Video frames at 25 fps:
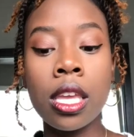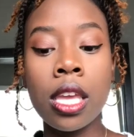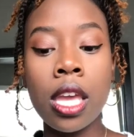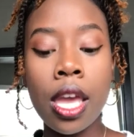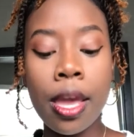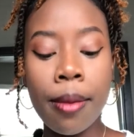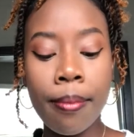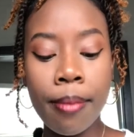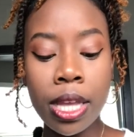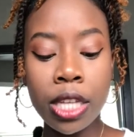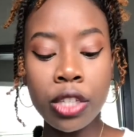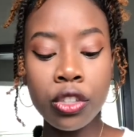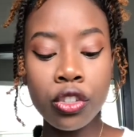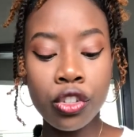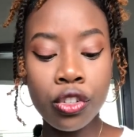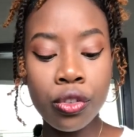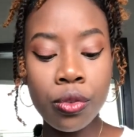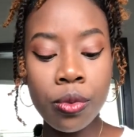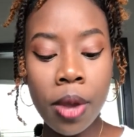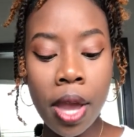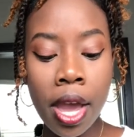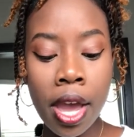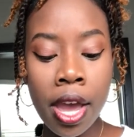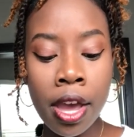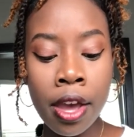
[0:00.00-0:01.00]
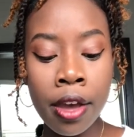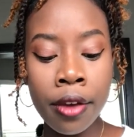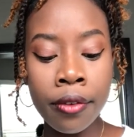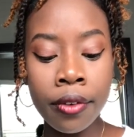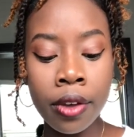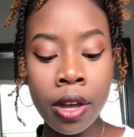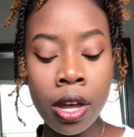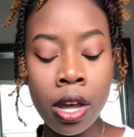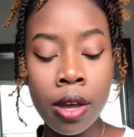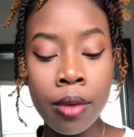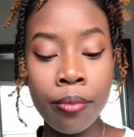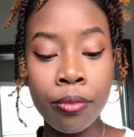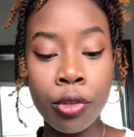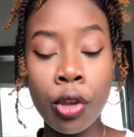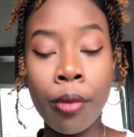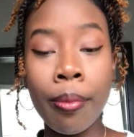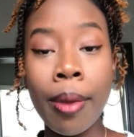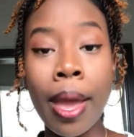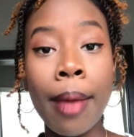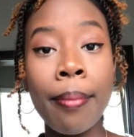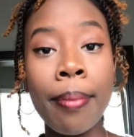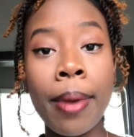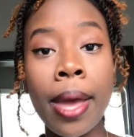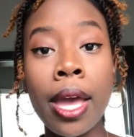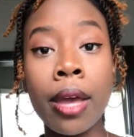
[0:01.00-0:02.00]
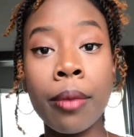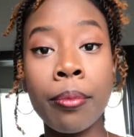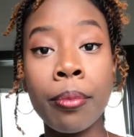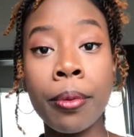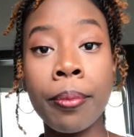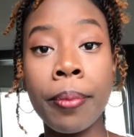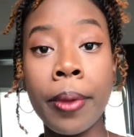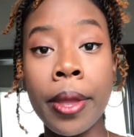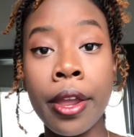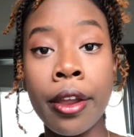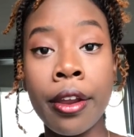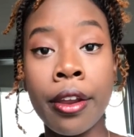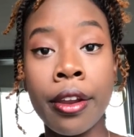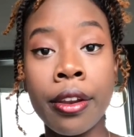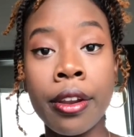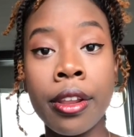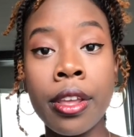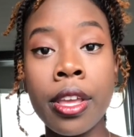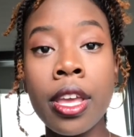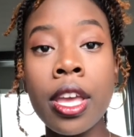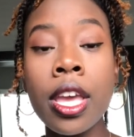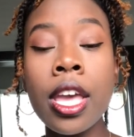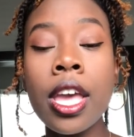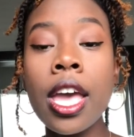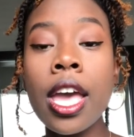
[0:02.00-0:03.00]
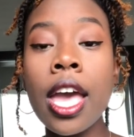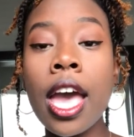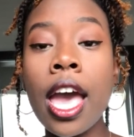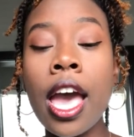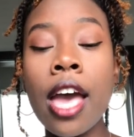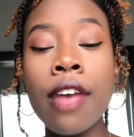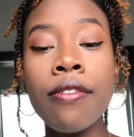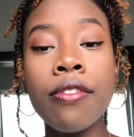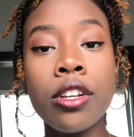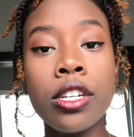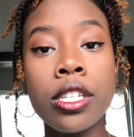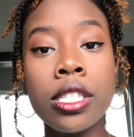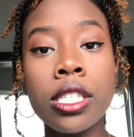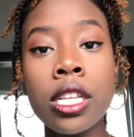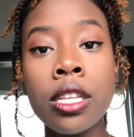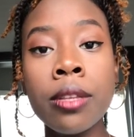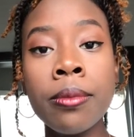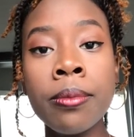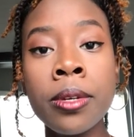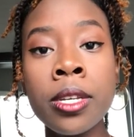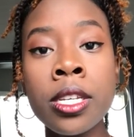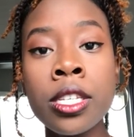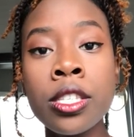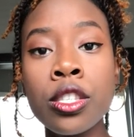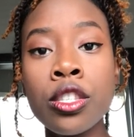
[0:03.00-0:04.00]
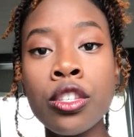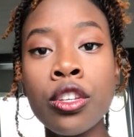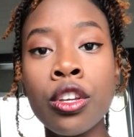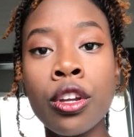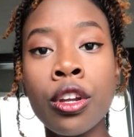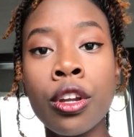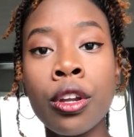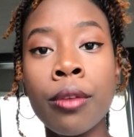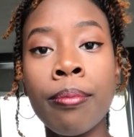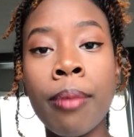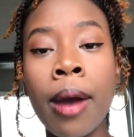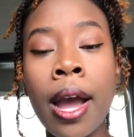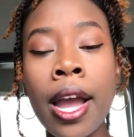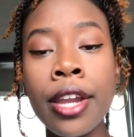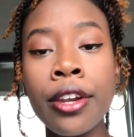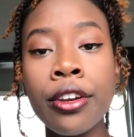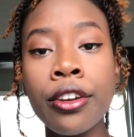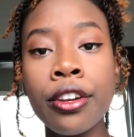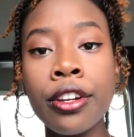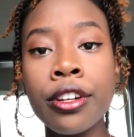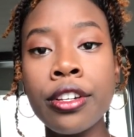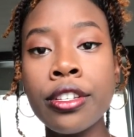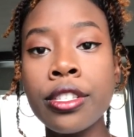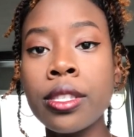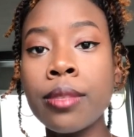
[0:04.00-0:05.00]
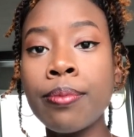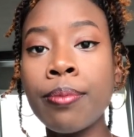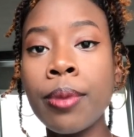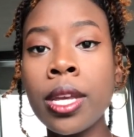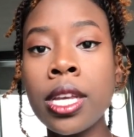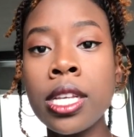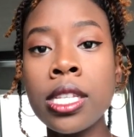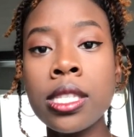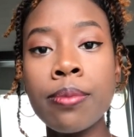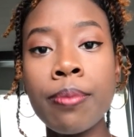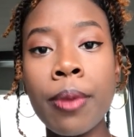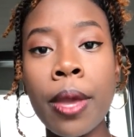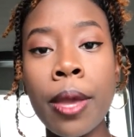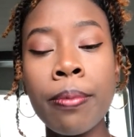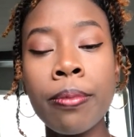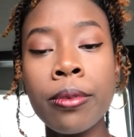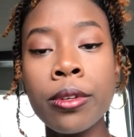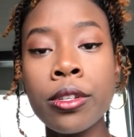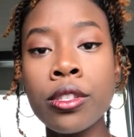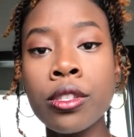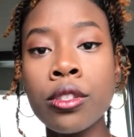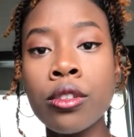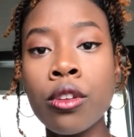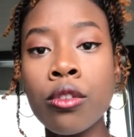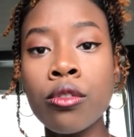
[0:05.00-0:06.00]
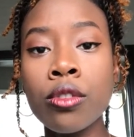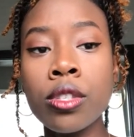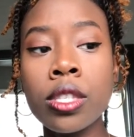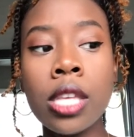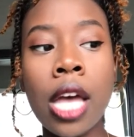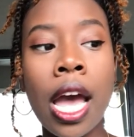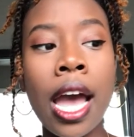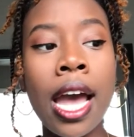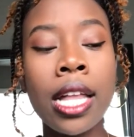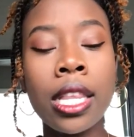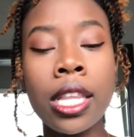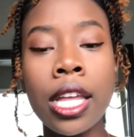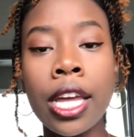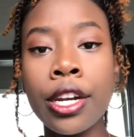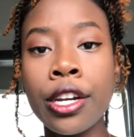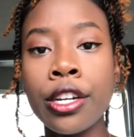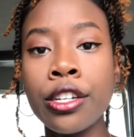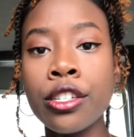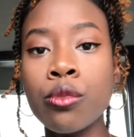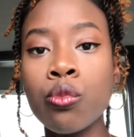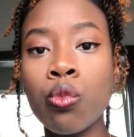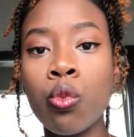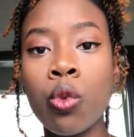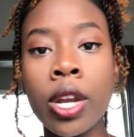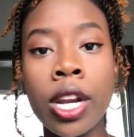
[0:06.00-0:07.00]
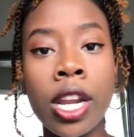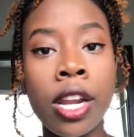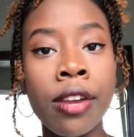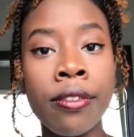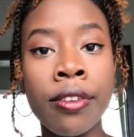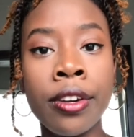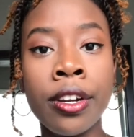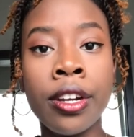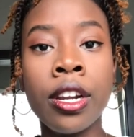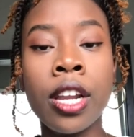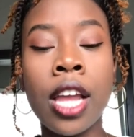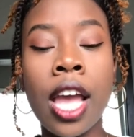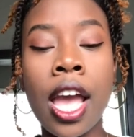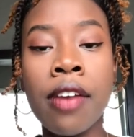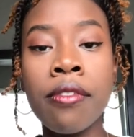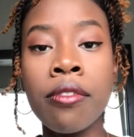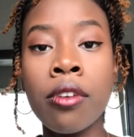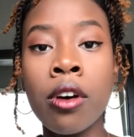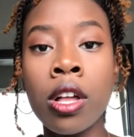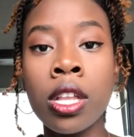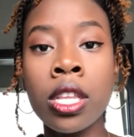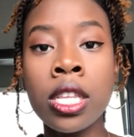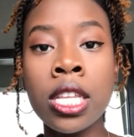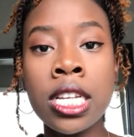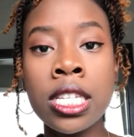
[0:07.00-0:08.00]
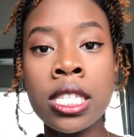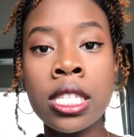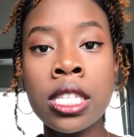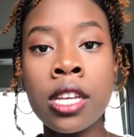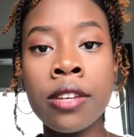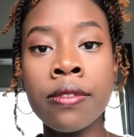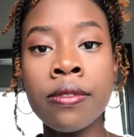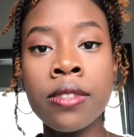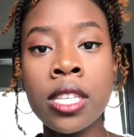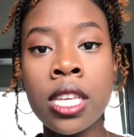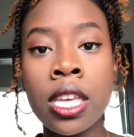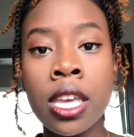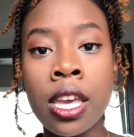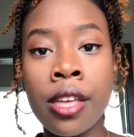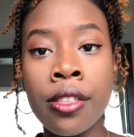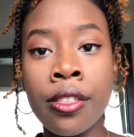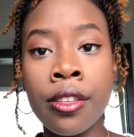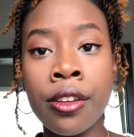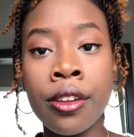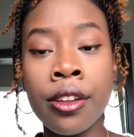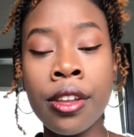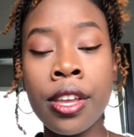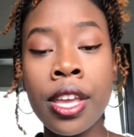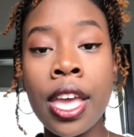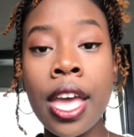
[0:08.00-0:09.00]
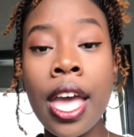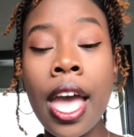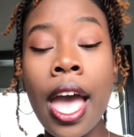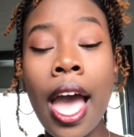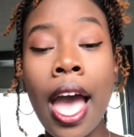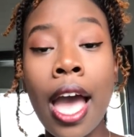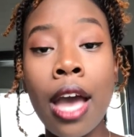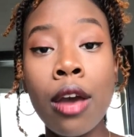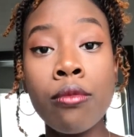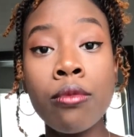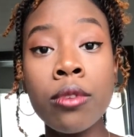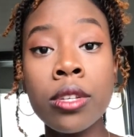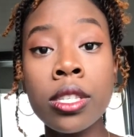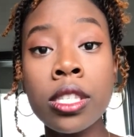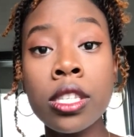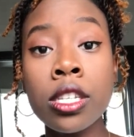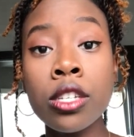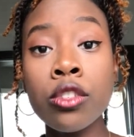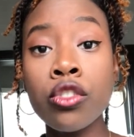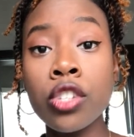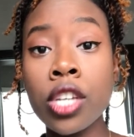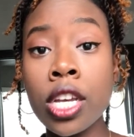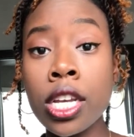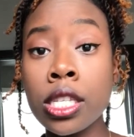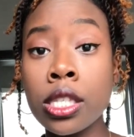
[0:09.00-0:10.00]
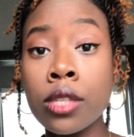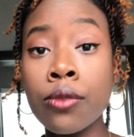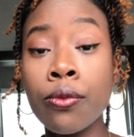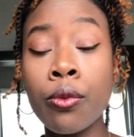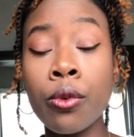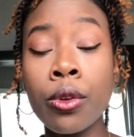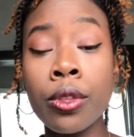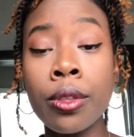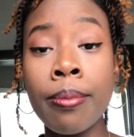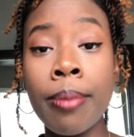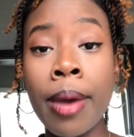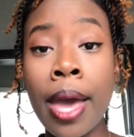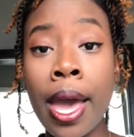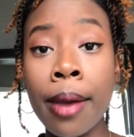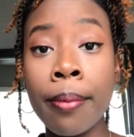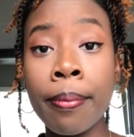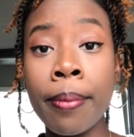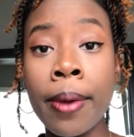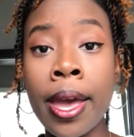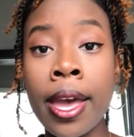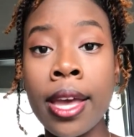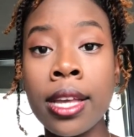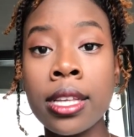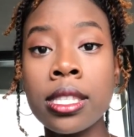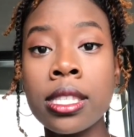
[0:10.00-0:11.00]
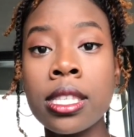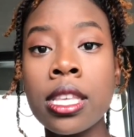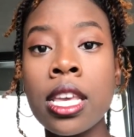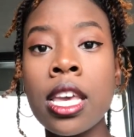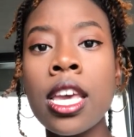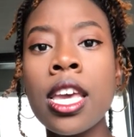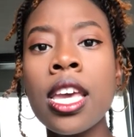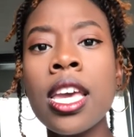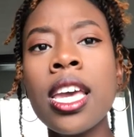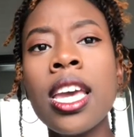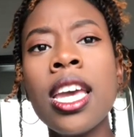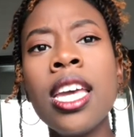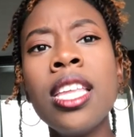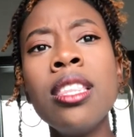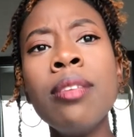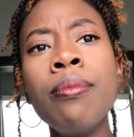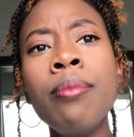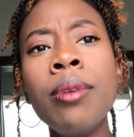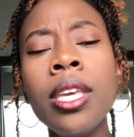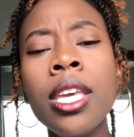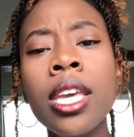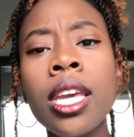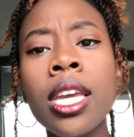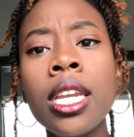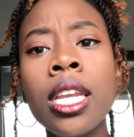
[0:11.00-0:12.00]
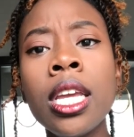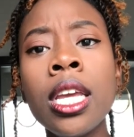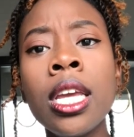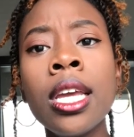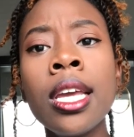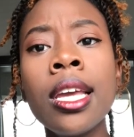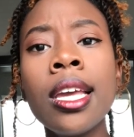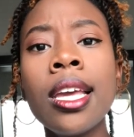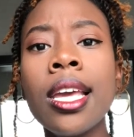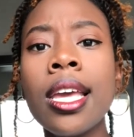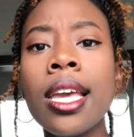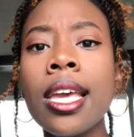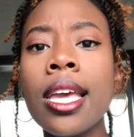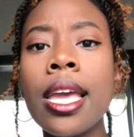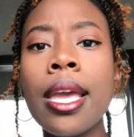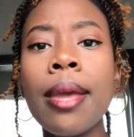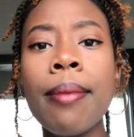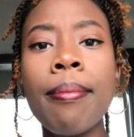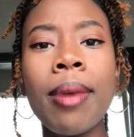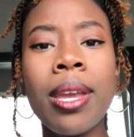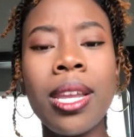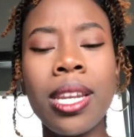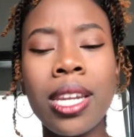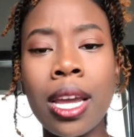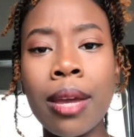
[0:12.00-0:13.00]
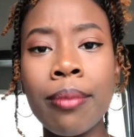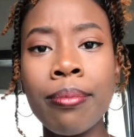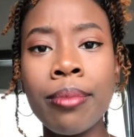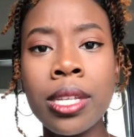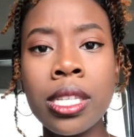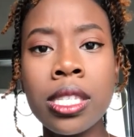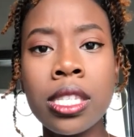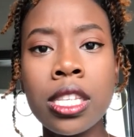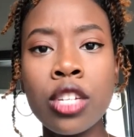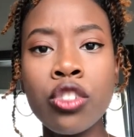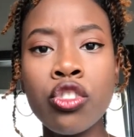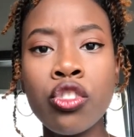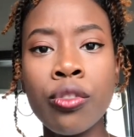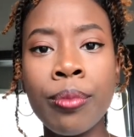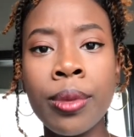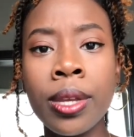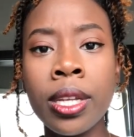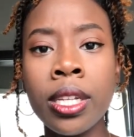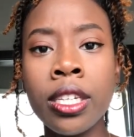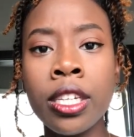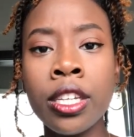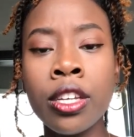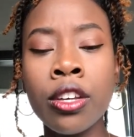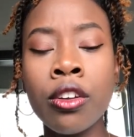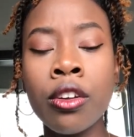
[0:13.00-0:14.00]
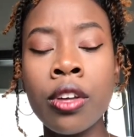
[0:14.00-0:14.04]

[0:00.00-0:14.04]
Make sure you have your backpack prepared. Have your syllabus, your binders, pens, papers, notes, highlighters, whatever. Have all that stuff together. I would suggest for the backpacks, in the beginning, it may not be such a big deal.